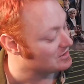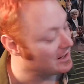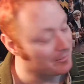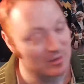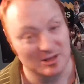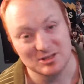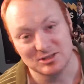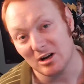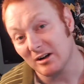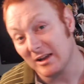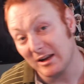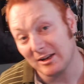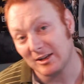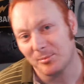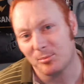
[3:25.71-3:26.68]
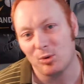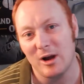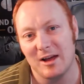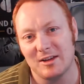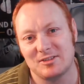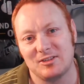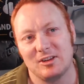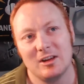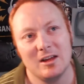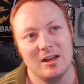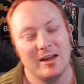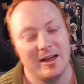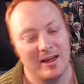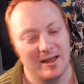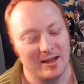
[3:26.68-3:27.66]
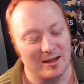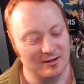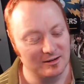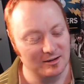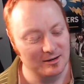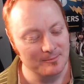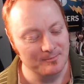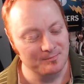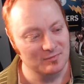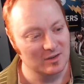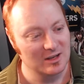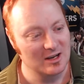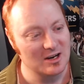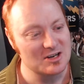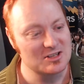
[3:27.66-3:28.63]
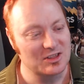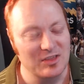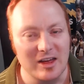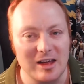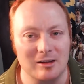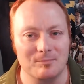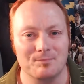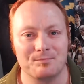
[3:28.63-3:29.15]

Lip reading: I'm going to start getting depressed. And here's the thing.